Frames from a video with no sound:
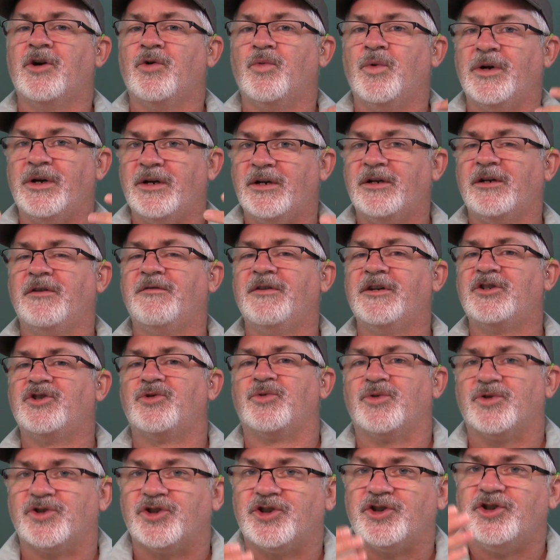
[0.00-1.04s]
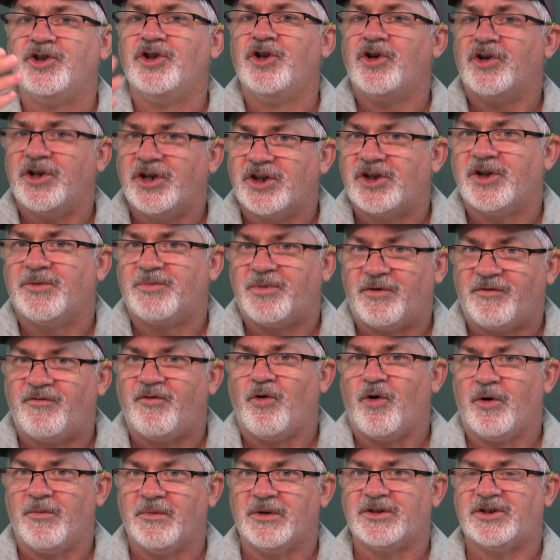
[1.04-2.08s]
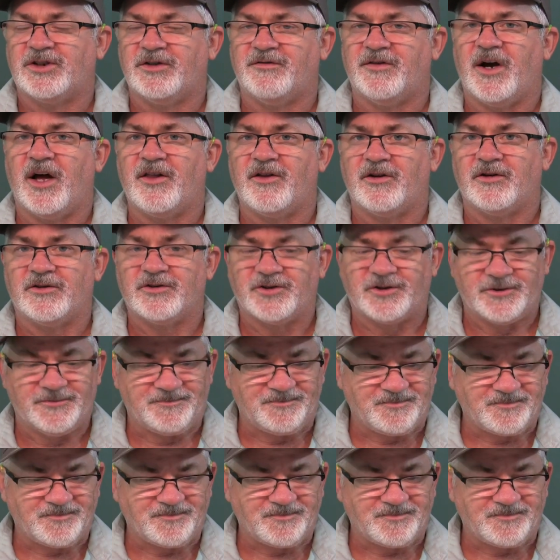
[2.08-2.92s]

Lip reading: when individuals look at the performance of others,